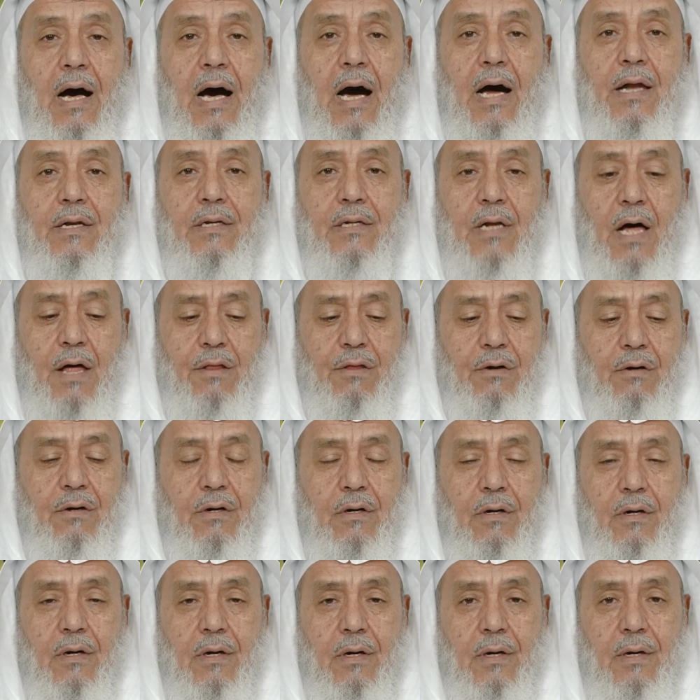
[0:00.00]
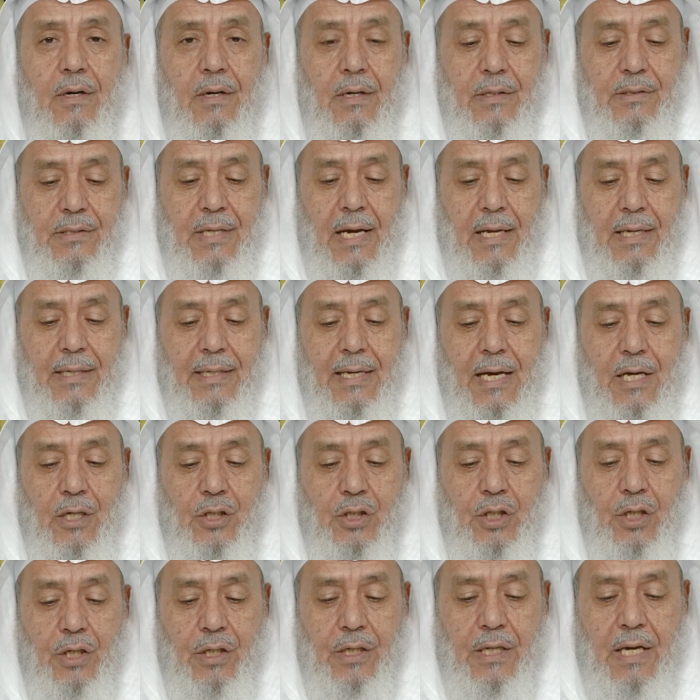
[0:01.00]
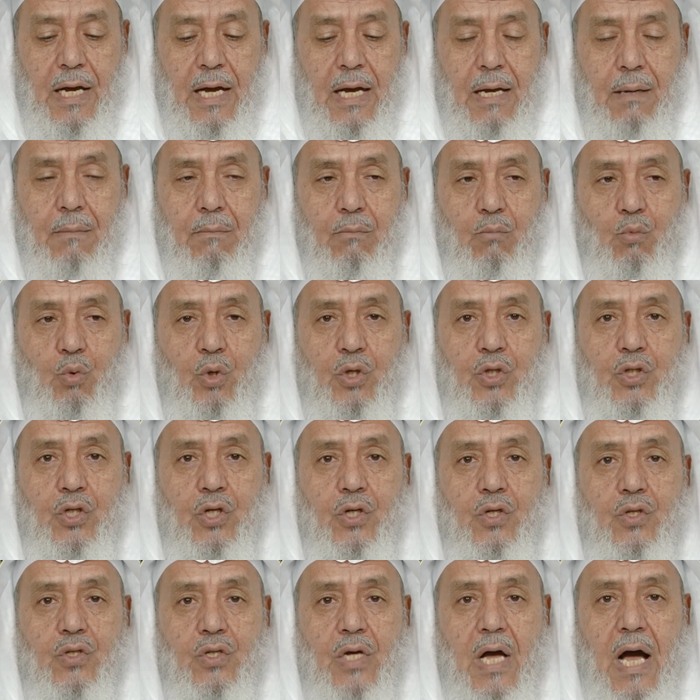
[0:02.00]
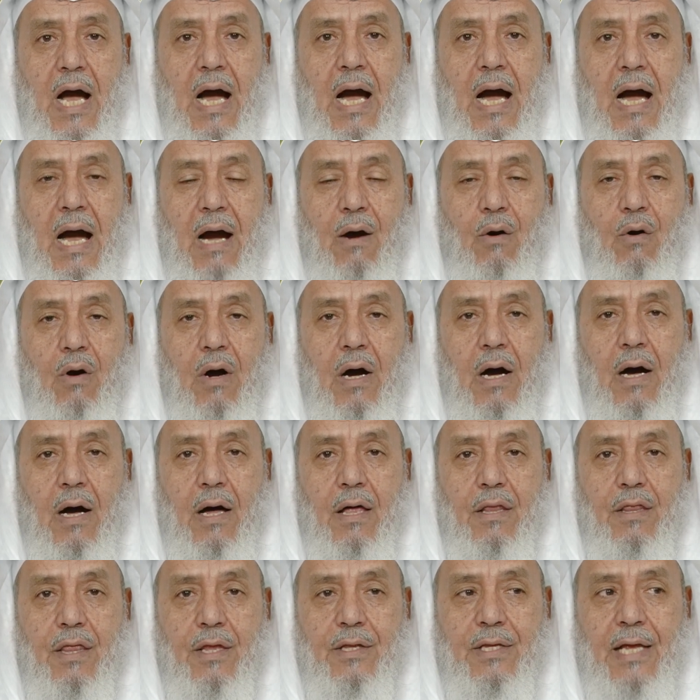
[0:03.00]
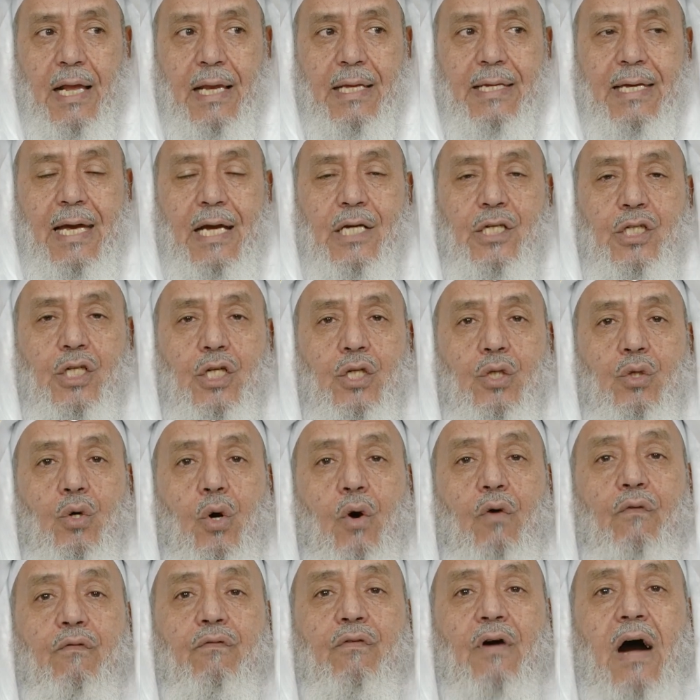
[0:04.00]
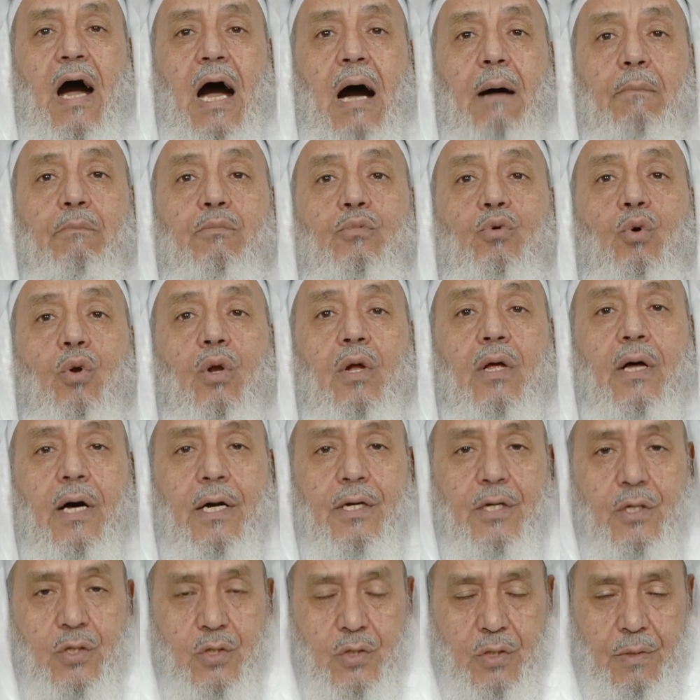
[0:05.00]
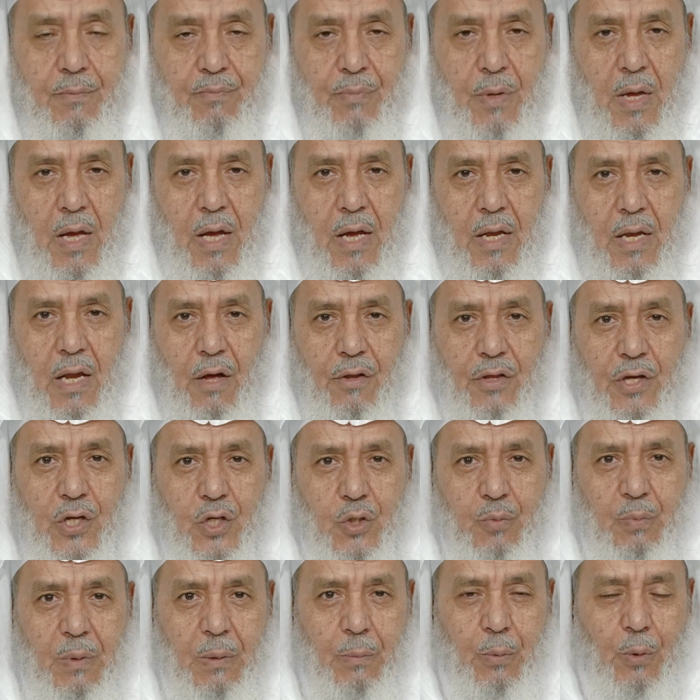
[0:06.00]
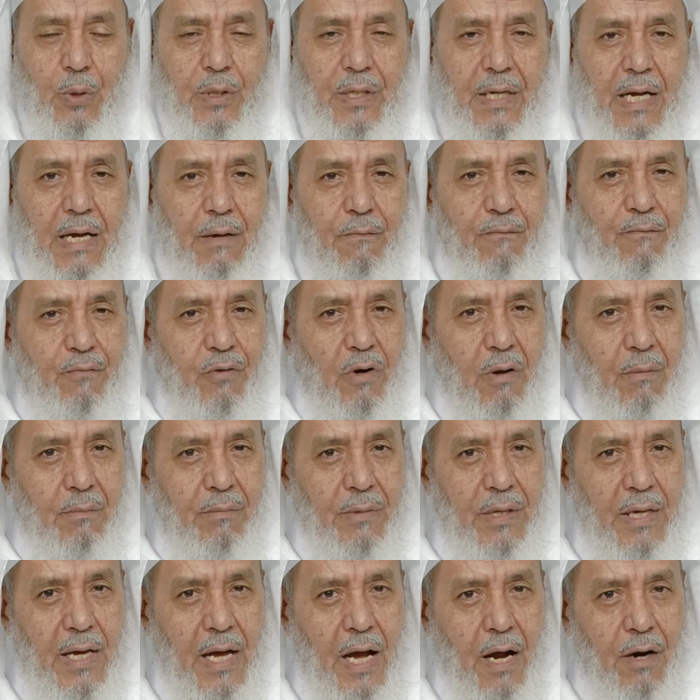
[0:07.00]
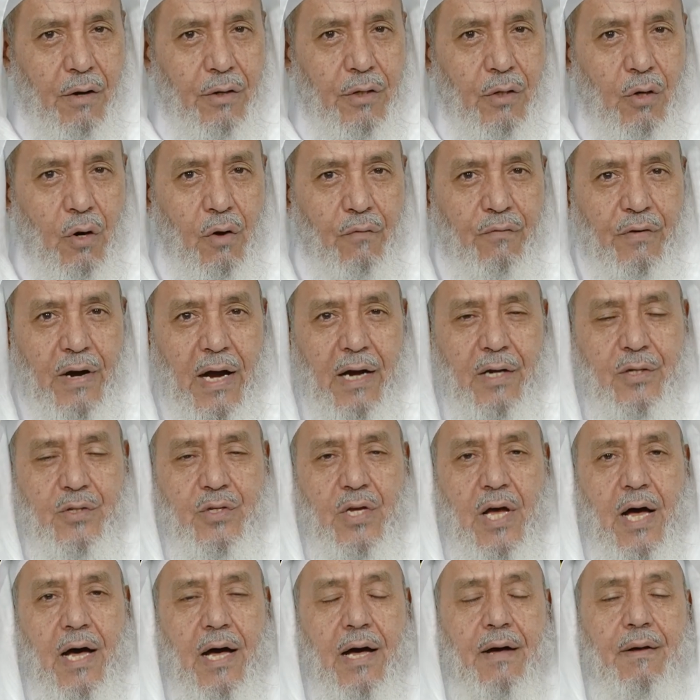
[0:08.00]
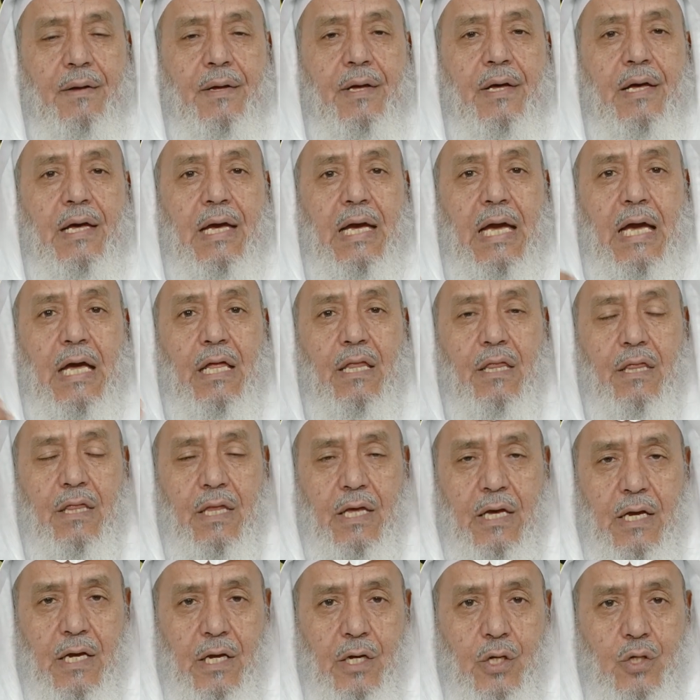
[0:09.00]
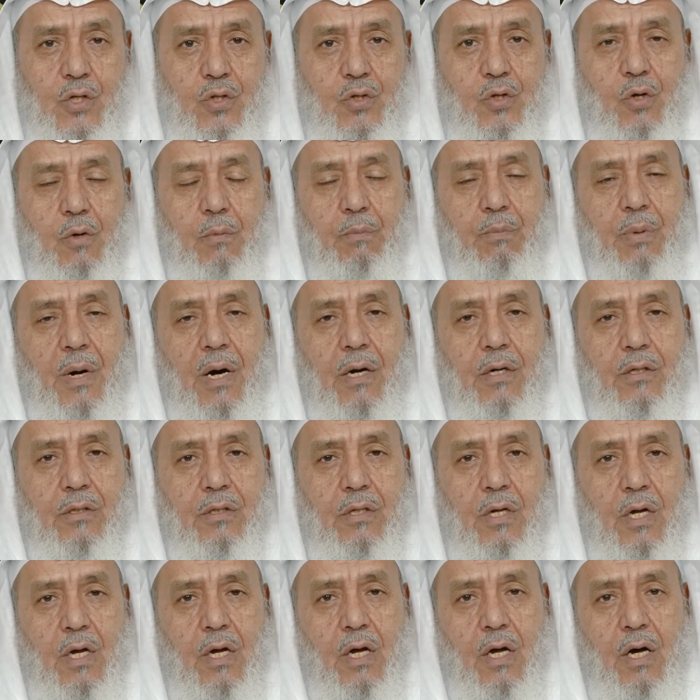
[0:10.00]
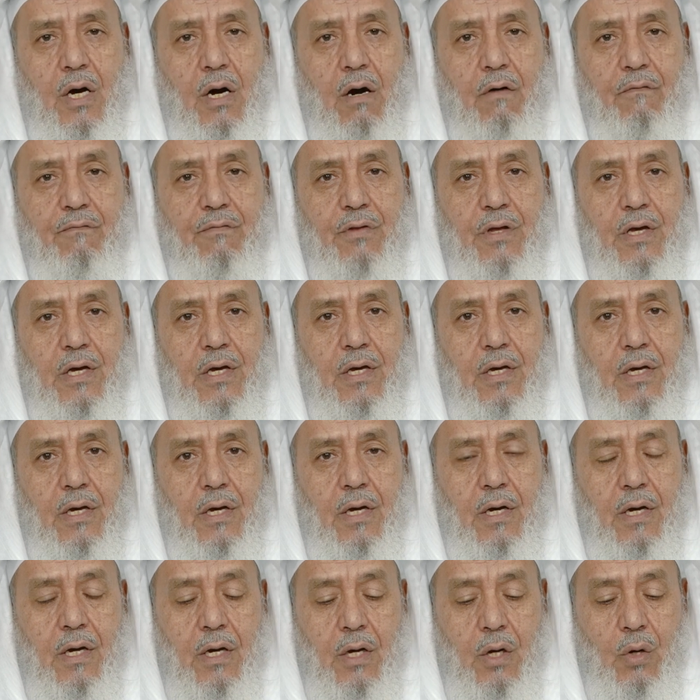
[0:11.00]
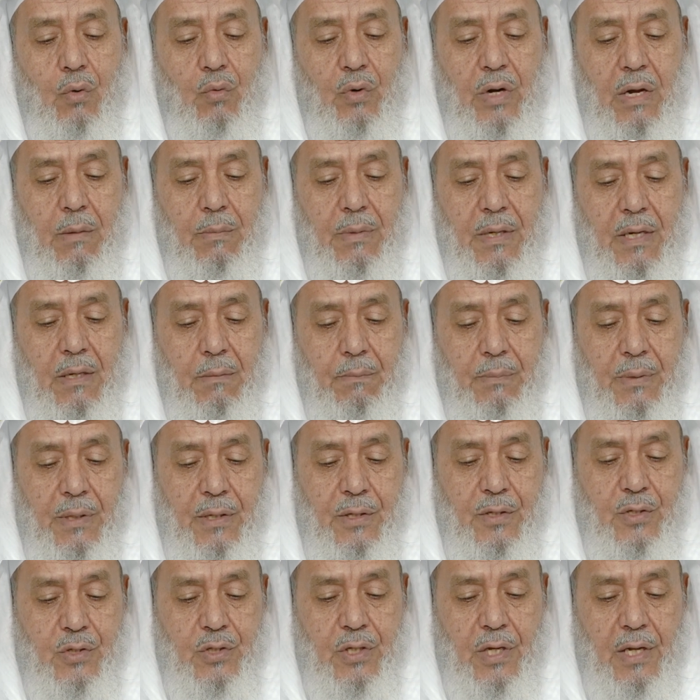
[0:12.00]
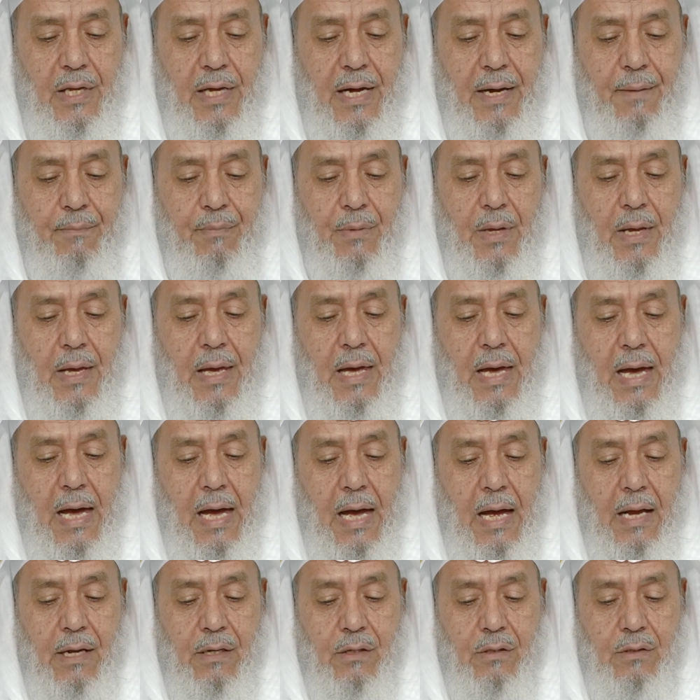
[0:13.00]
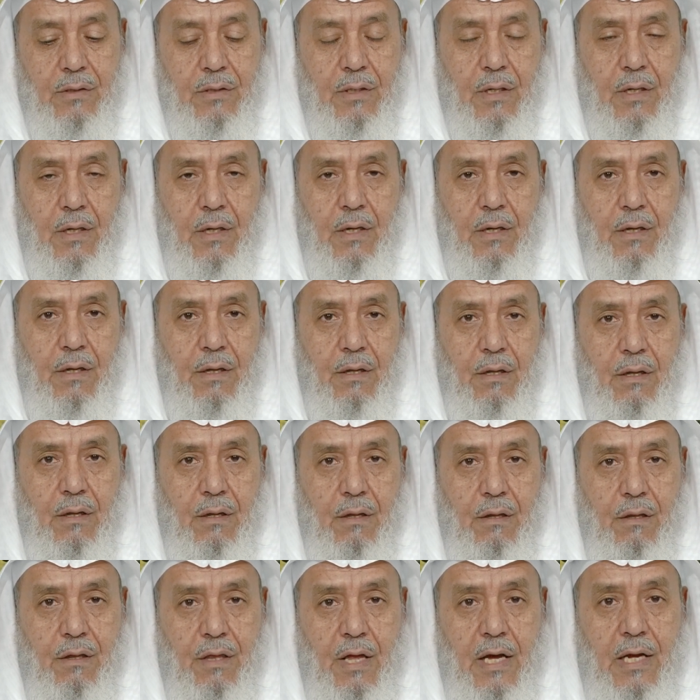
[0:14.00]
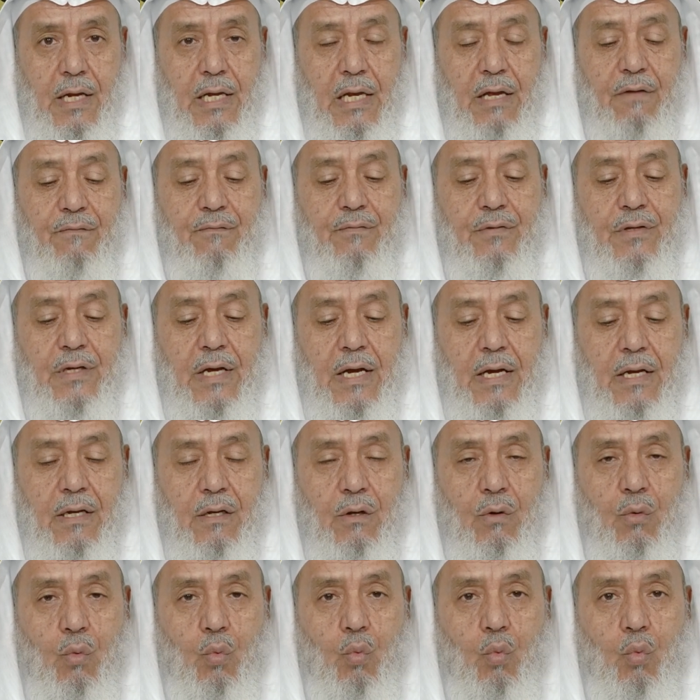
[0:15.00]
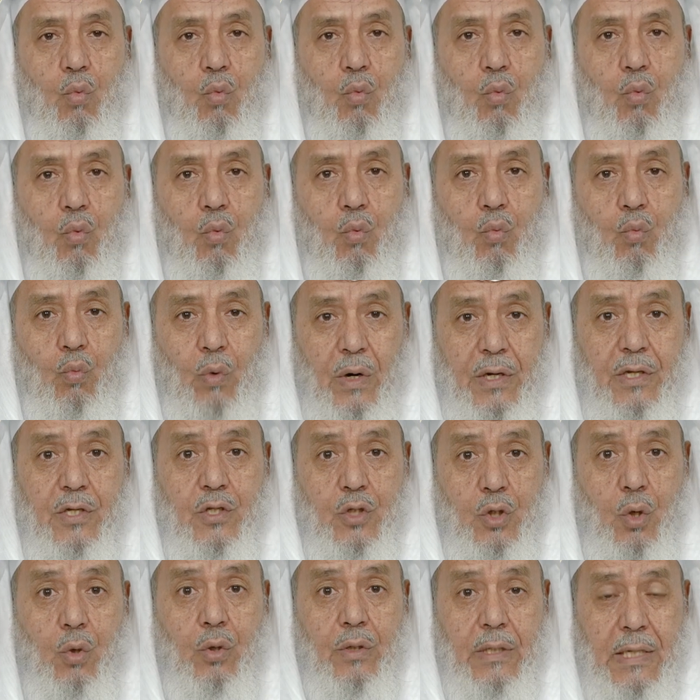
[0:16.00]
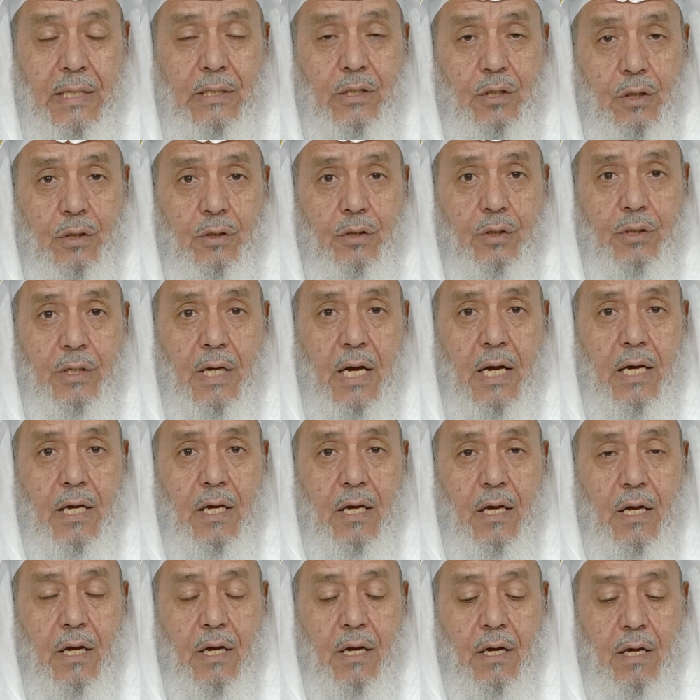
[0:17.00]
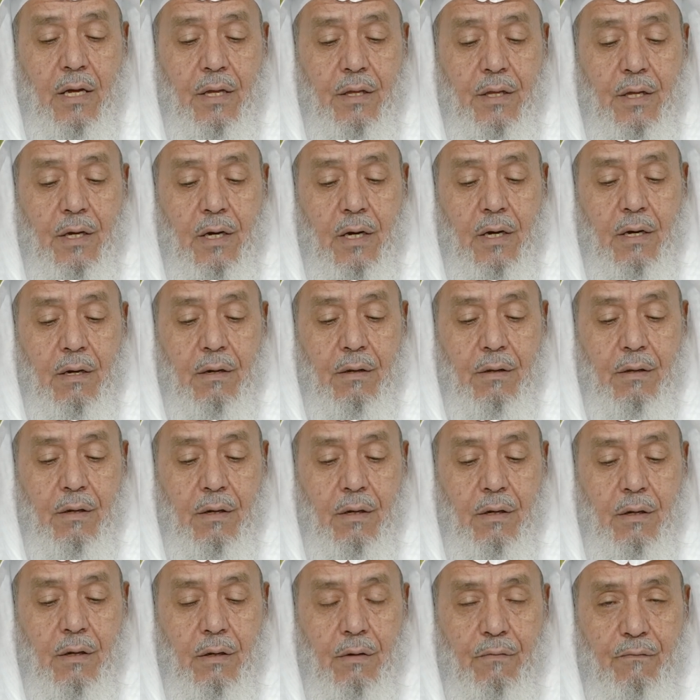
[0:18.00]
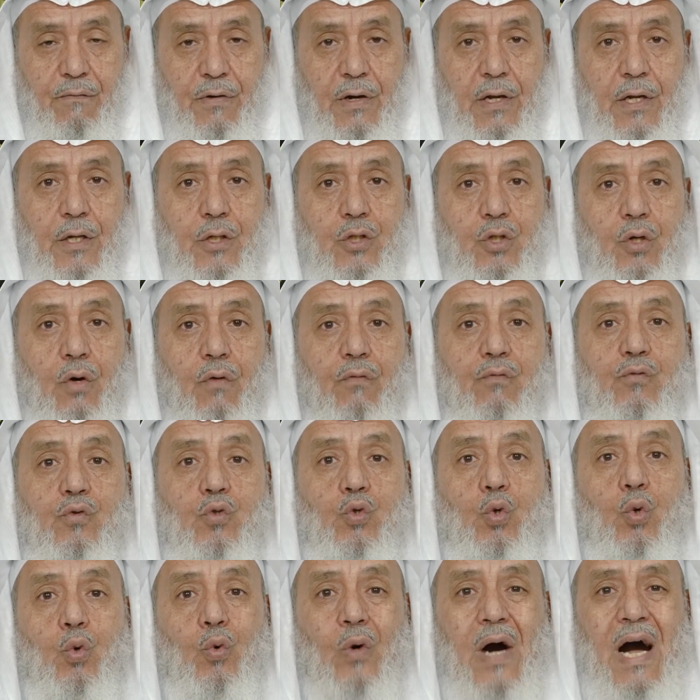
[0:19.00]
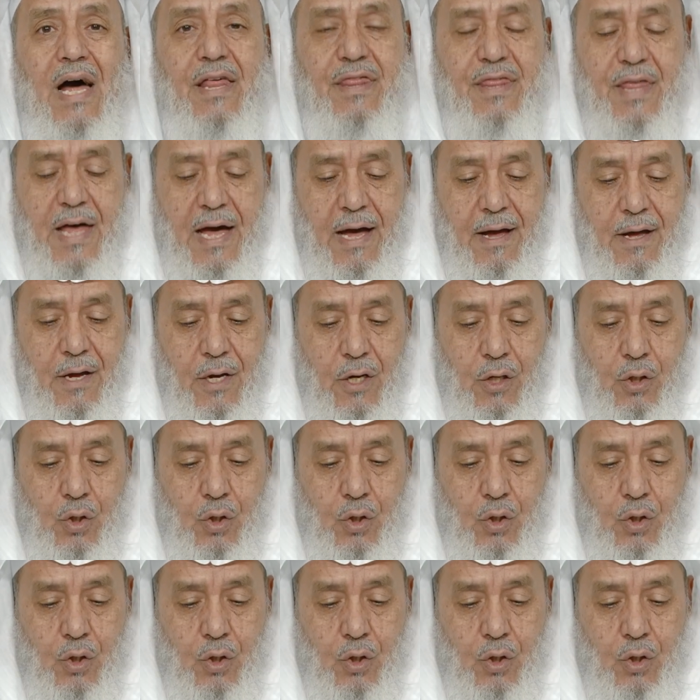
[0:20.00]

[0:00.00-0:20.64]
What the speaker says: Another delegation came, which is the delegation of Abdul Qais. Now these people came from the area of Ahsa in the eastern part of the Arabian Peninsula, and they lived in what is known until today the village of Juwatha.